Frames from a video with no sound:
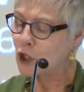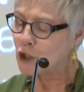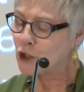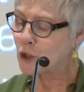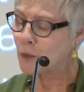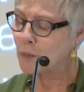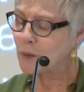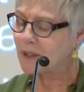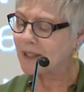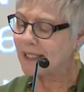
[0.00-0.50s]

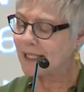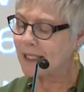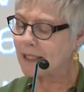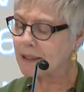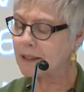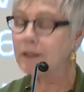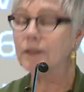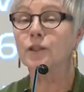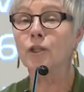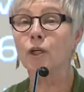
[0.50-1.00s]
to
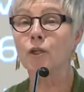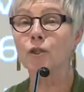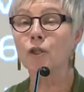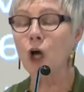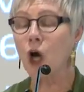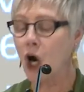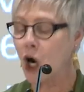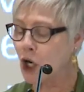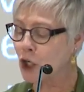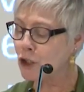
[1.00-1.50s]
predict the
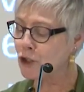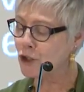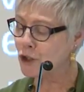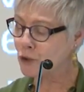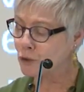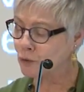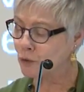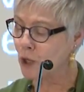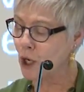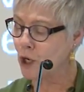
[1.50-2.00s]
large
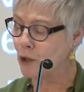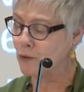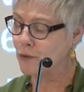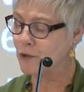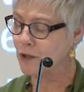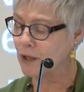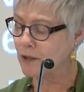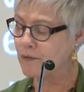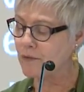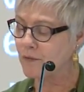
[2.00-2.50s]
growth
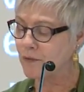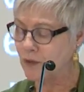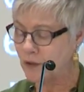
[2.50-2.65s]
of,